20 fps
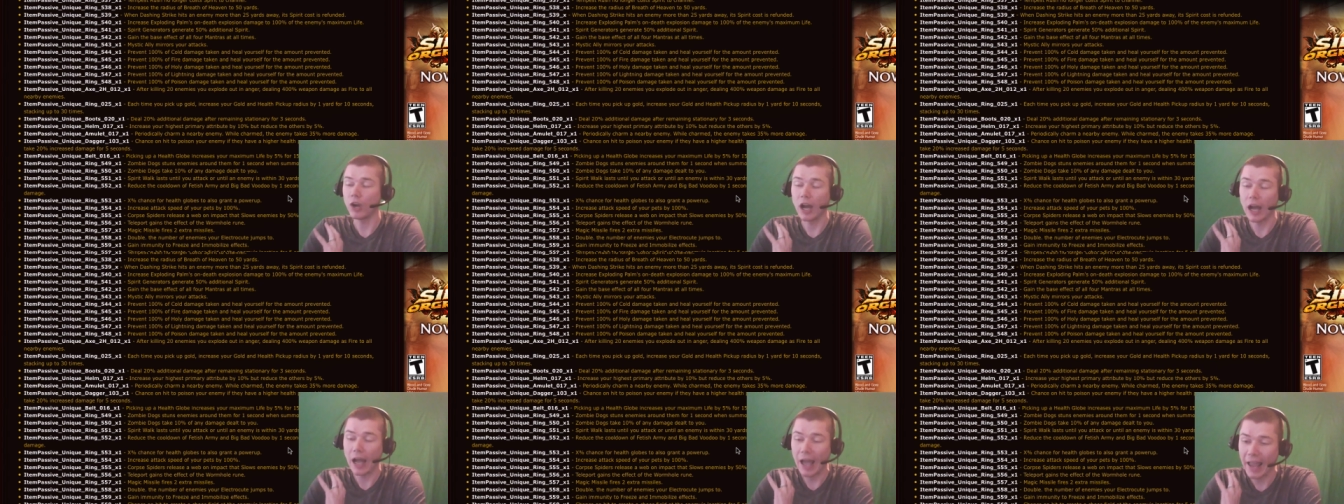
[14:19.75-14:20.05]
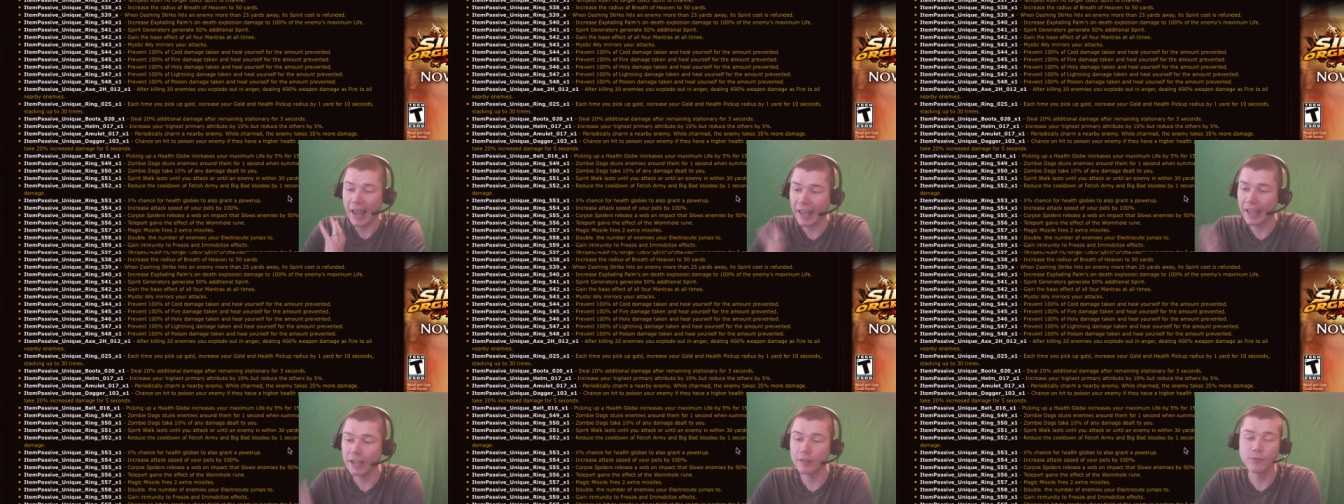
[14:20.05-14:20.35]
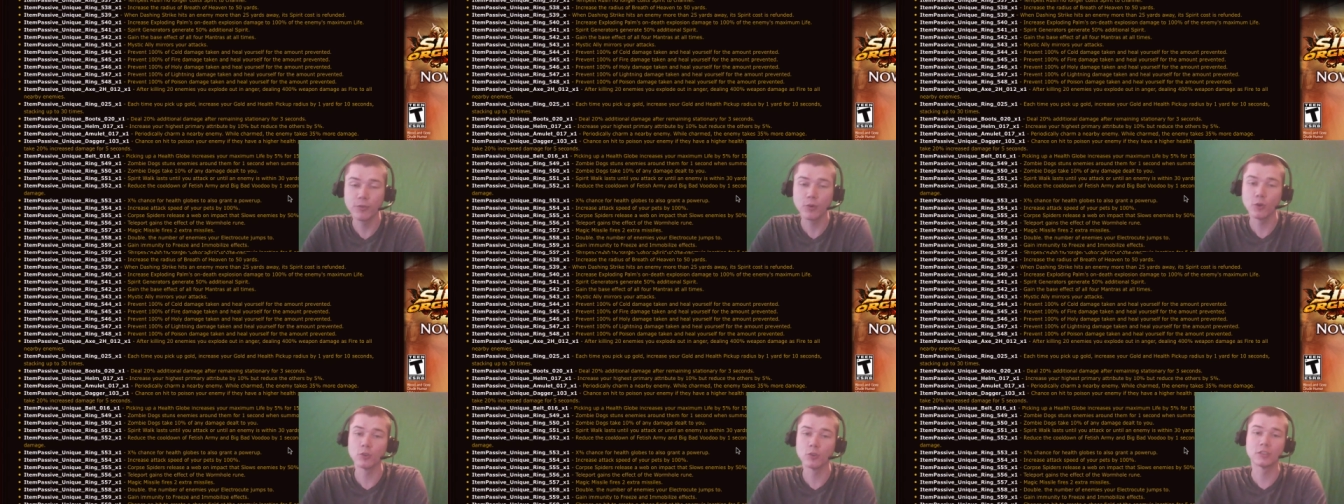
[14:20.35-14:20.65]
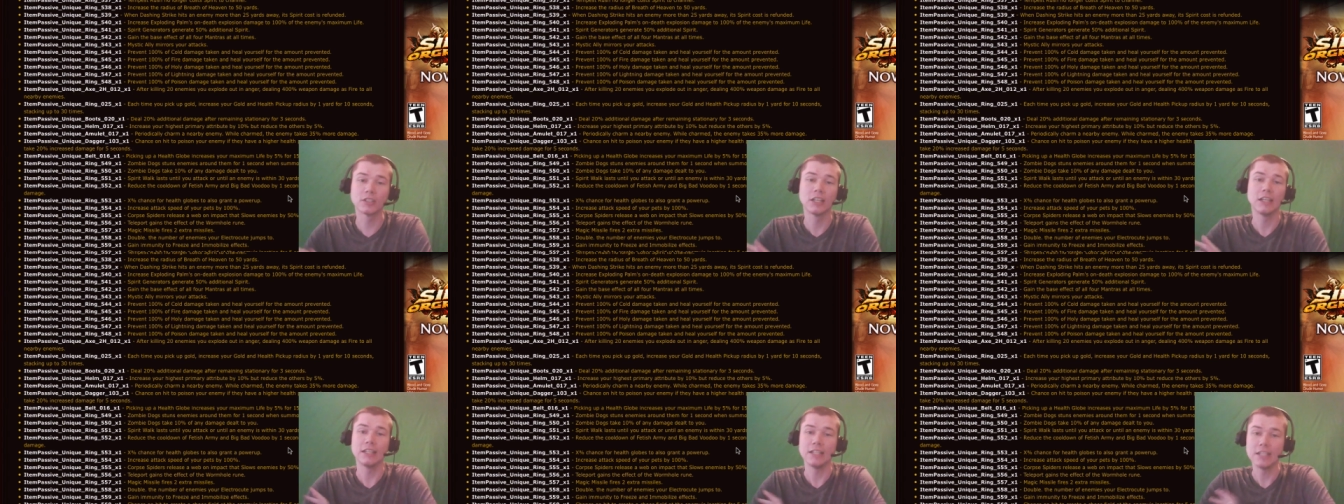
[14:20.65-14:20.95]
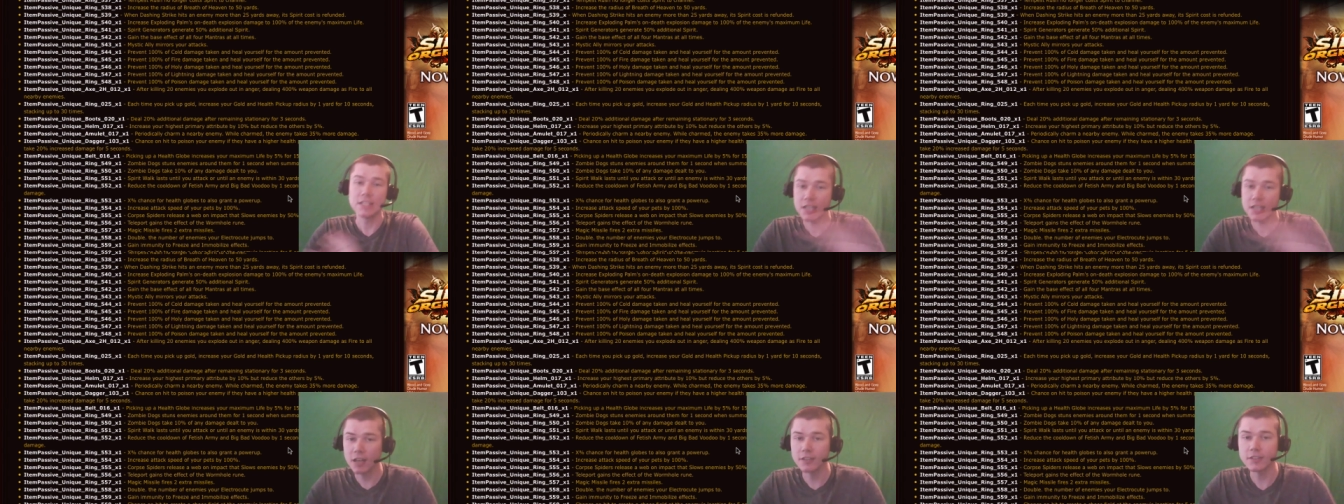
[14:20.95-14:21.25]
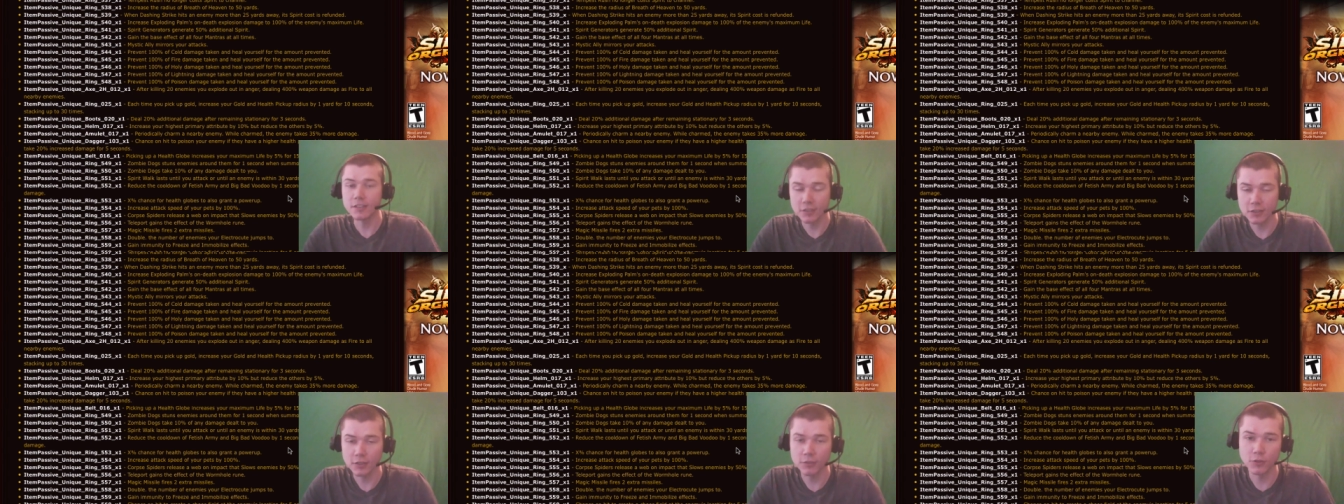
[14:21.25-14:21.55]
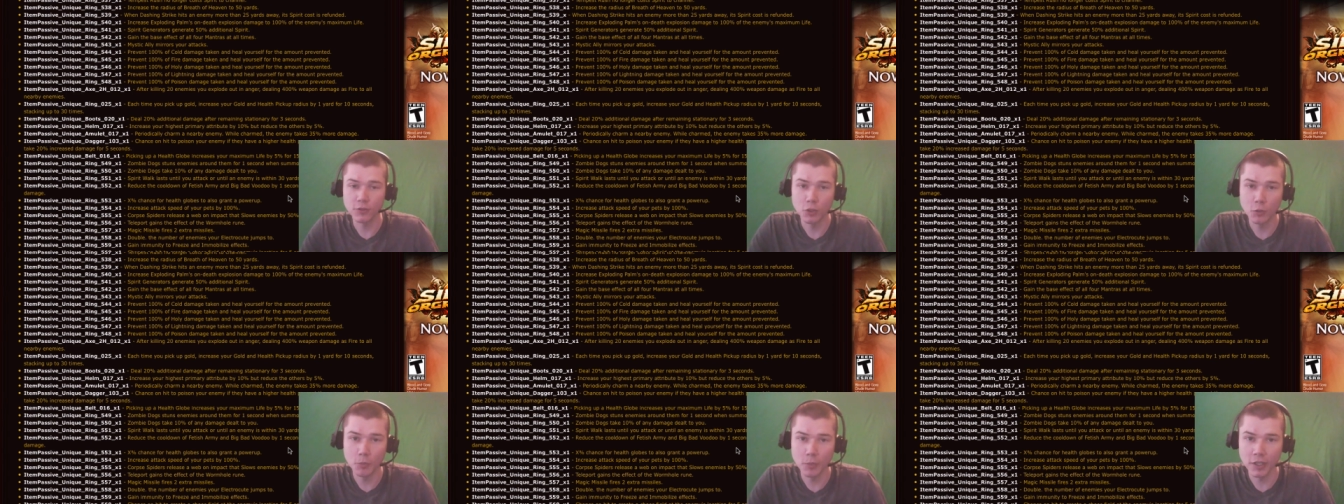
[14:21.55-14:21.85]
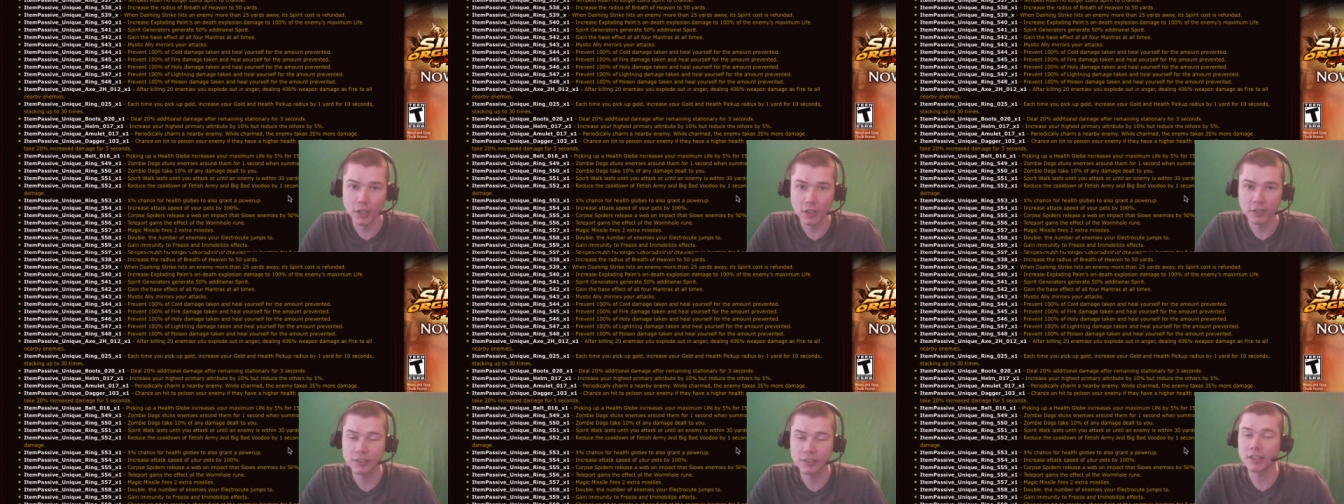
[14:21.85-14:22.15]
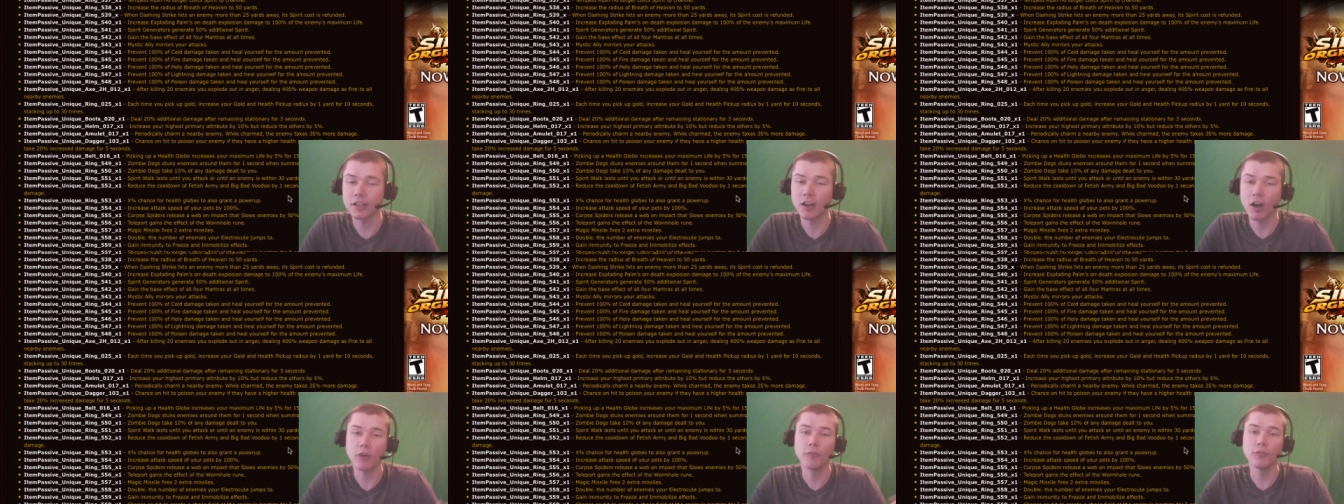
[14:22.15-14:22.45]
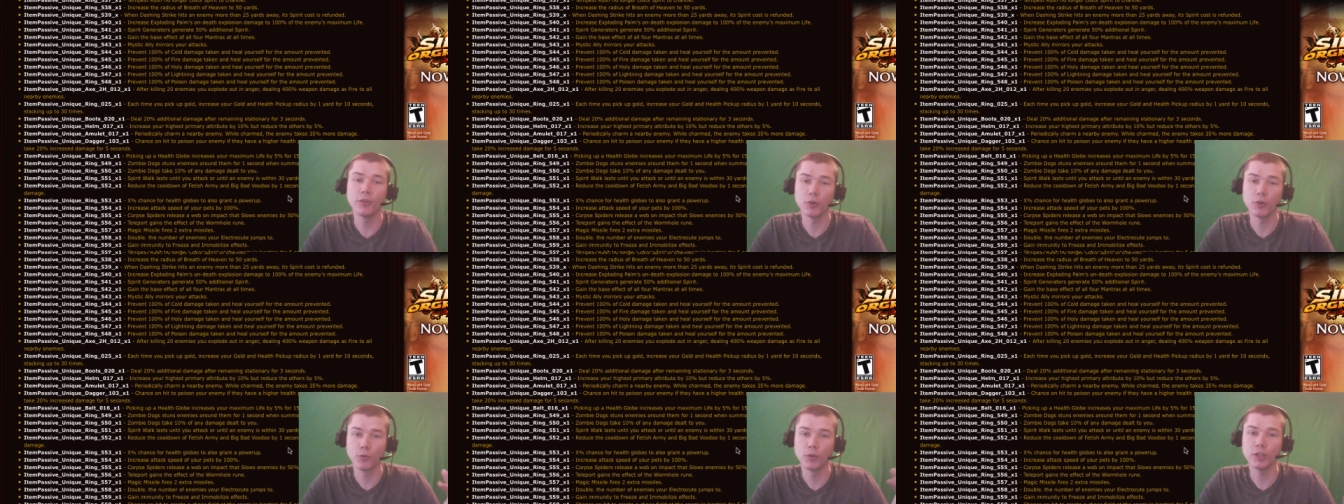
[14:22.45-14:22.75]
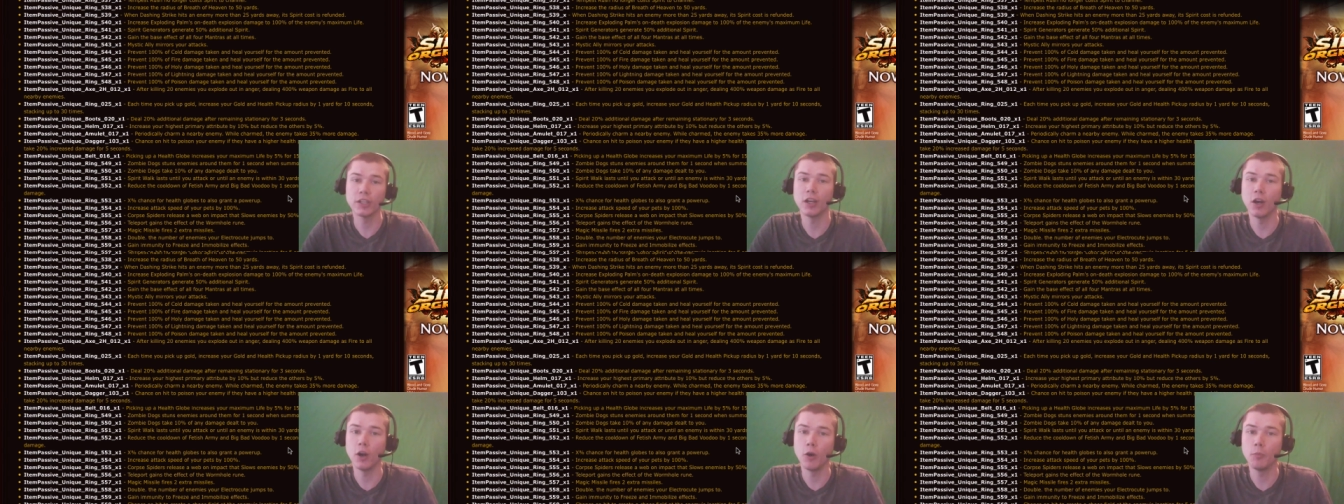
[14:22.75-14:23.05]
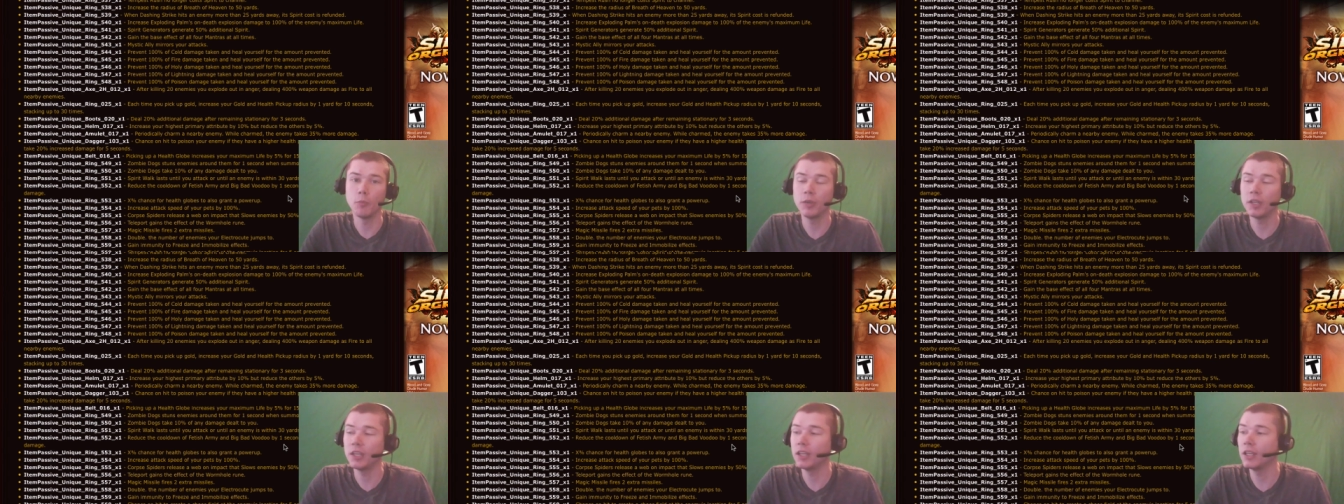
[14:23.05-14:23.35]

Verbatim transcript: handfuls, dozens of new builds that all feel really OP,